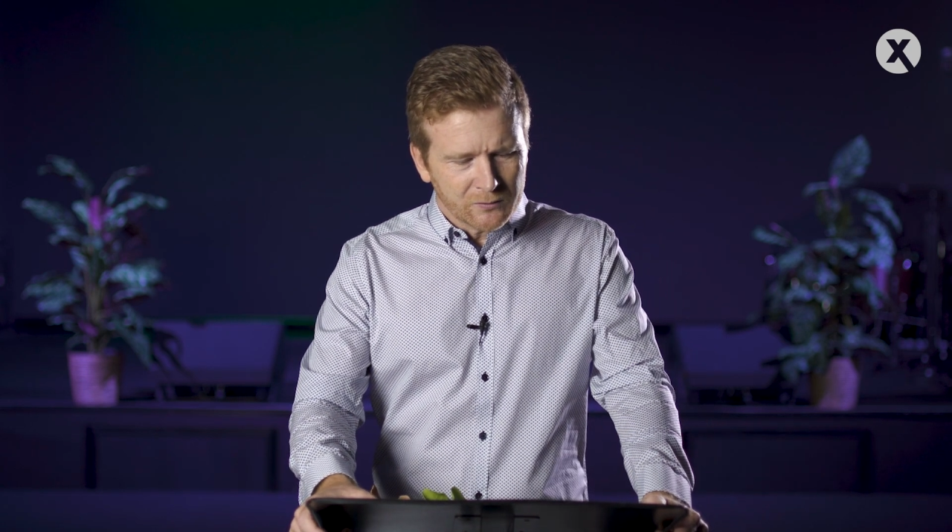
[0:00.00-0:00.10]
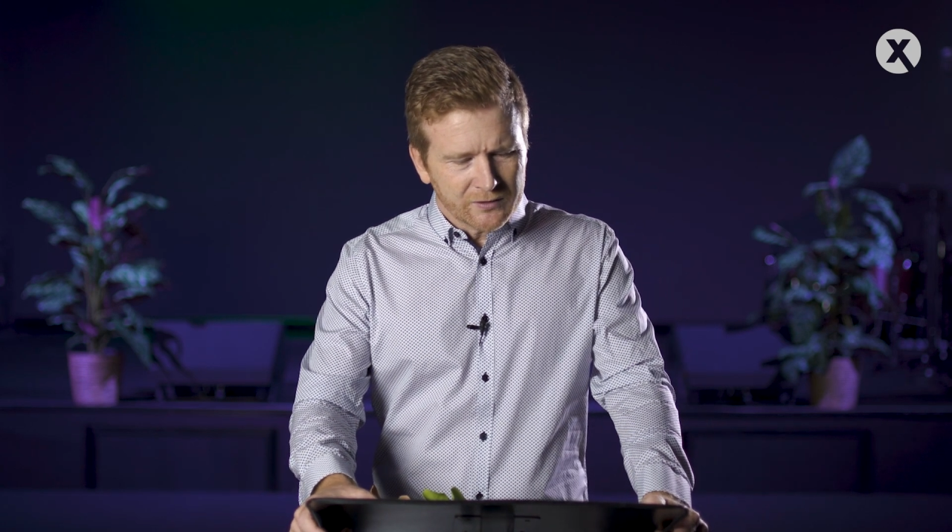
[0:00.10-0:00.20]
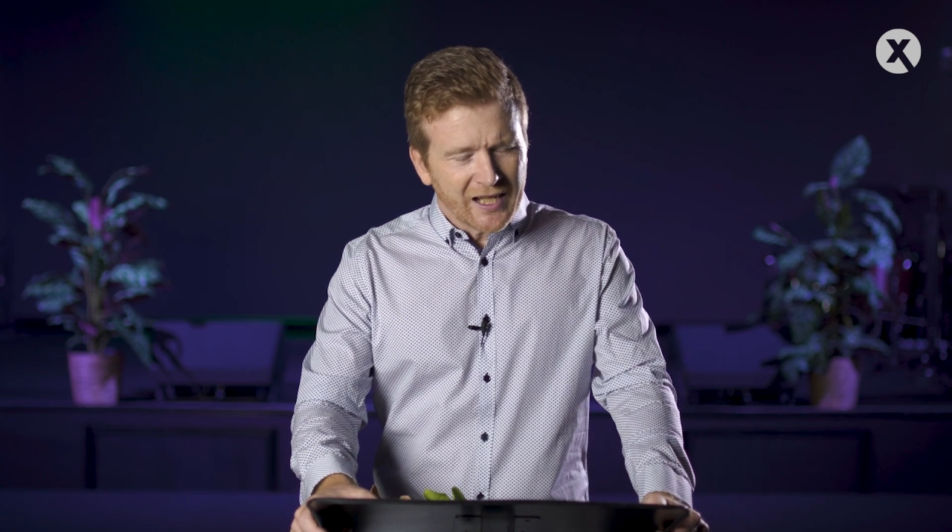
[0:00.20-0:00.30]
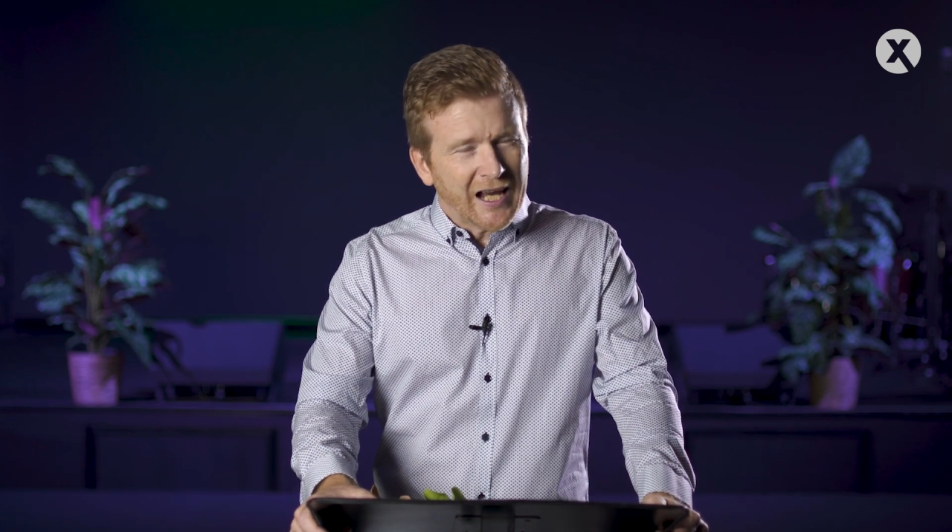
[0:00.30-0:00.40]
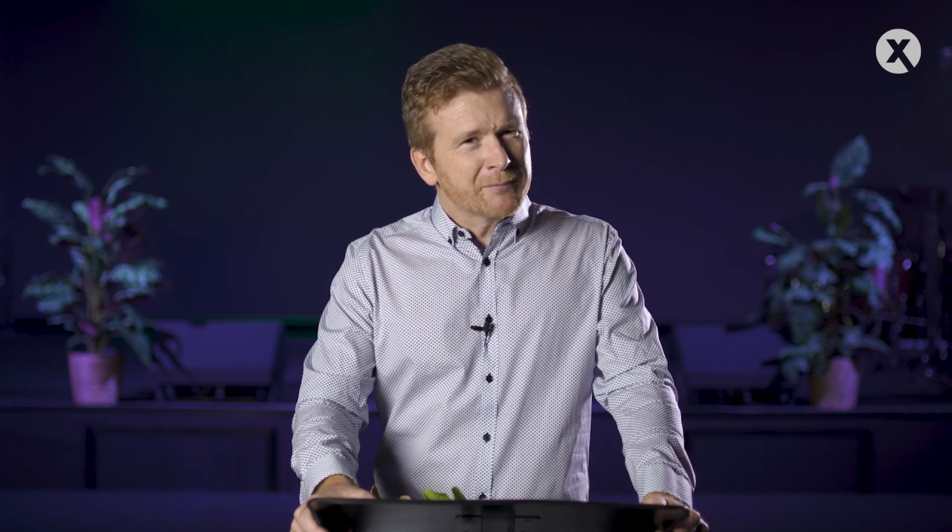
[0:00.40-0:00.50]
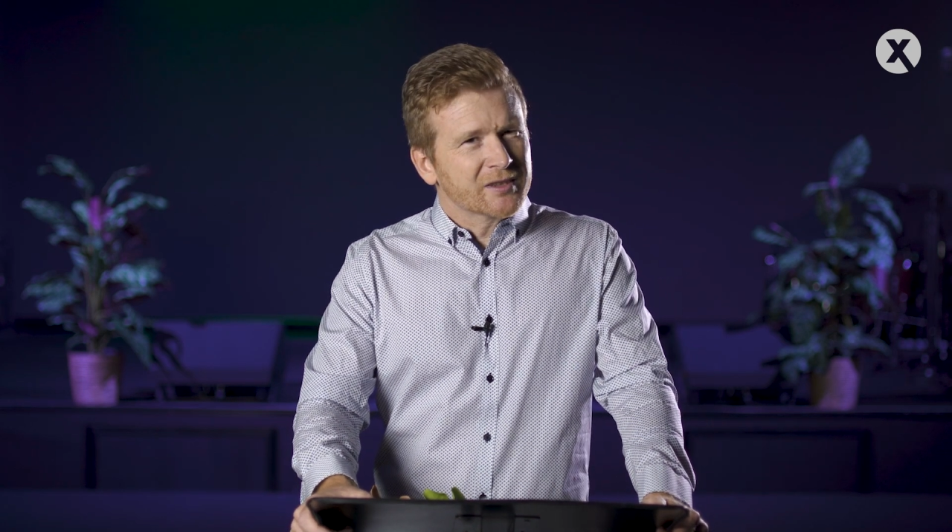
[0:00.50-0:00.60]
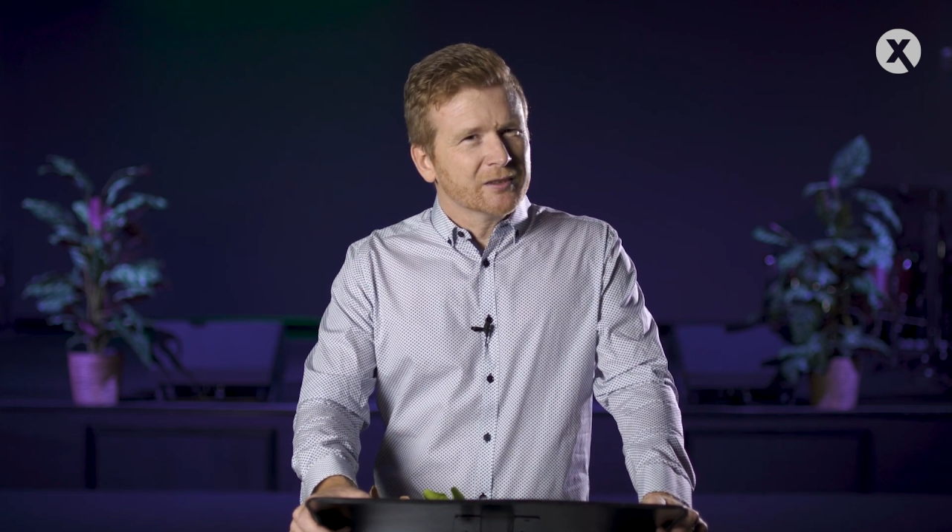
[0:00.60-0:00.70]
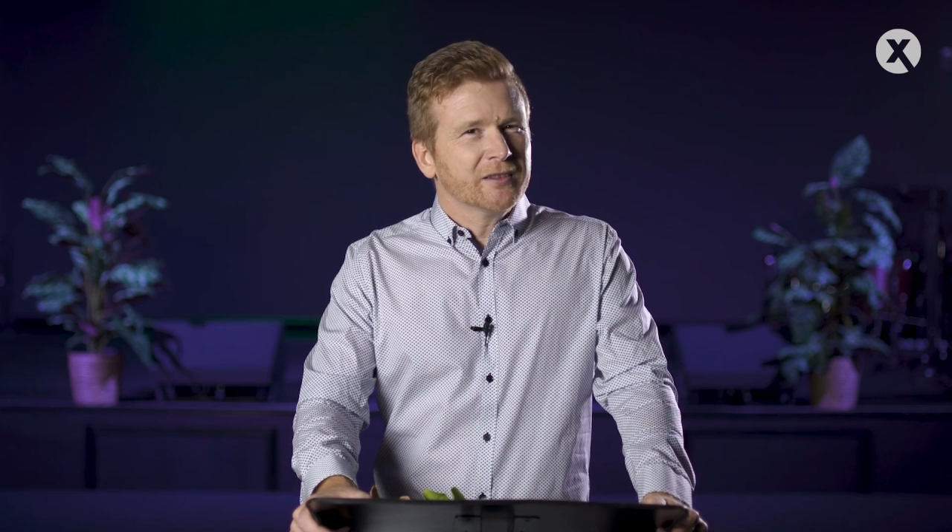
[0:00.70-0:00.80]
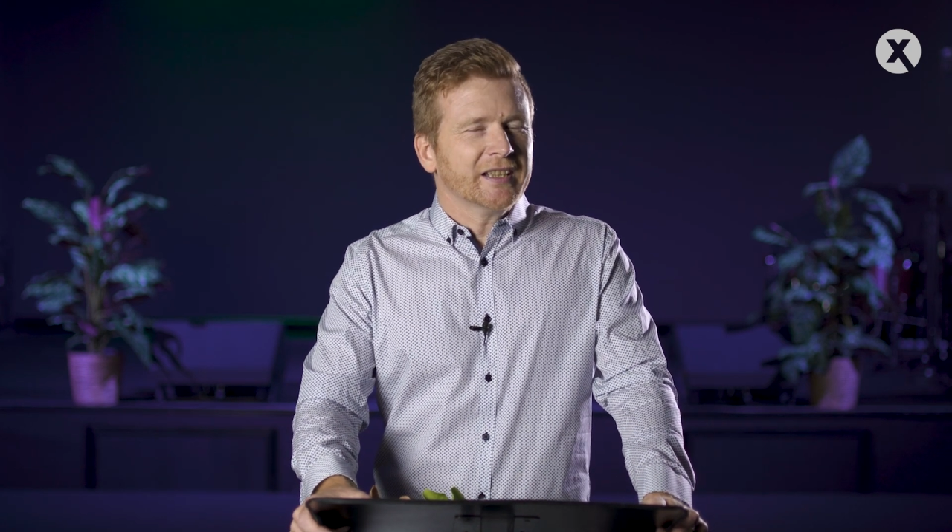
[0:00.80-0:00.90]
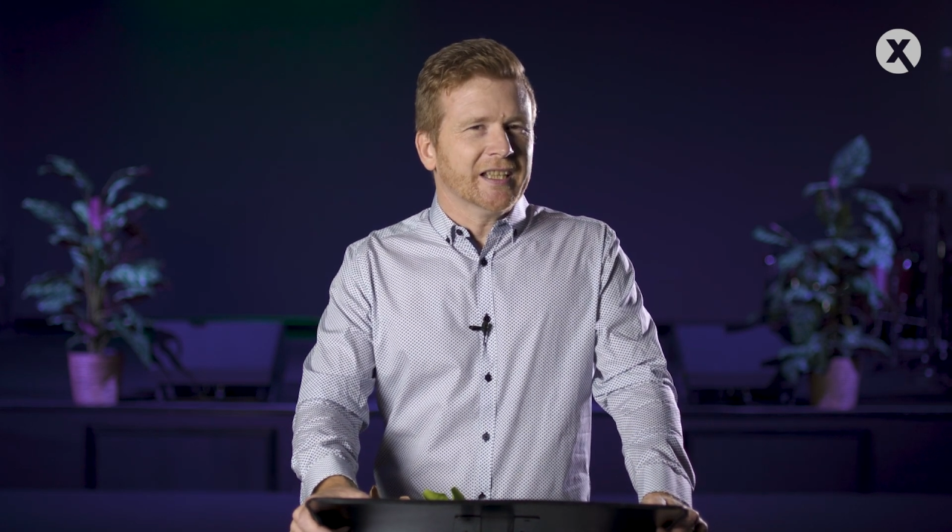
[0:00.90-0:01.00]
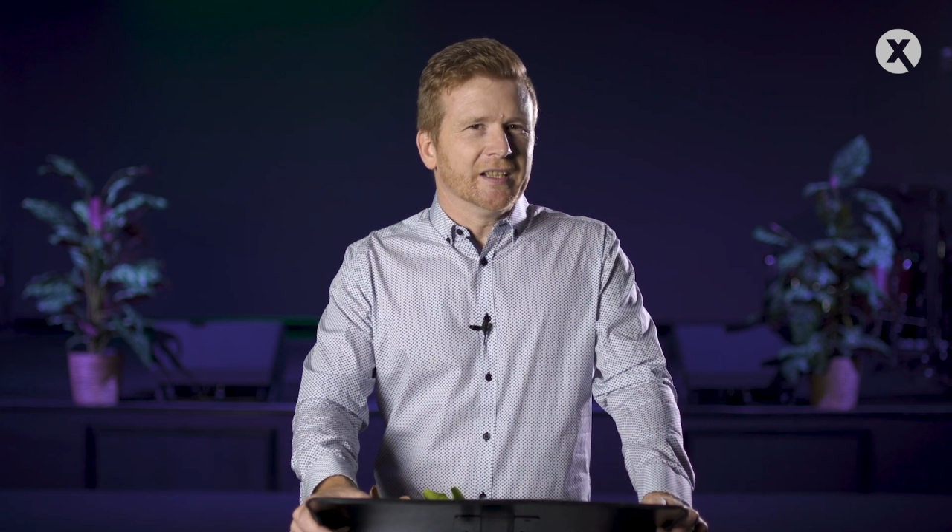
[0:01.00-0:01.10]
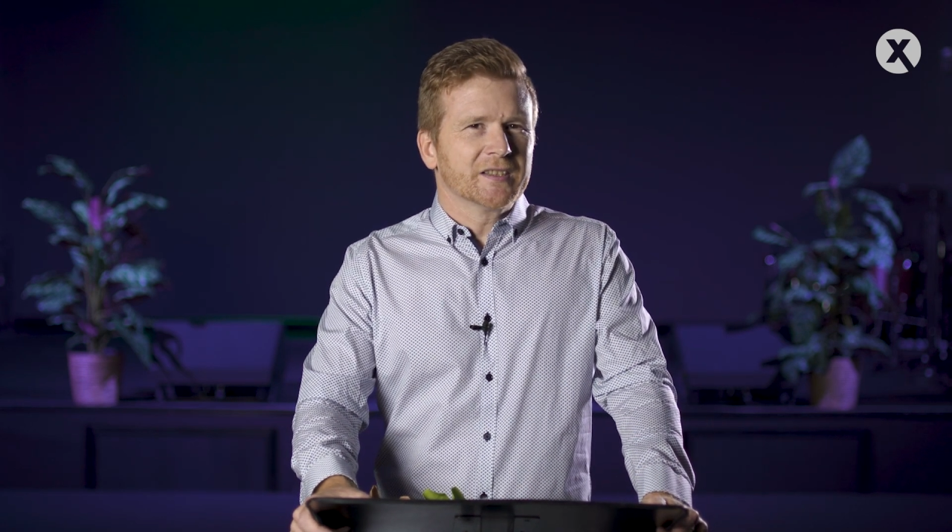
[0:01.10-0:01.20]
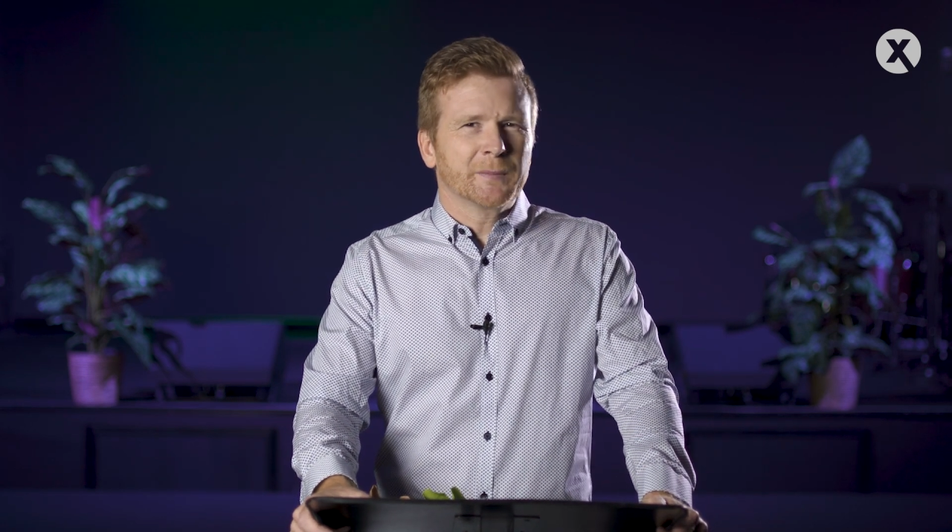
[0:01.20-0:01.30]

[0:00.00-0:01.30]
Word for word: Well, yeah, absolutely is.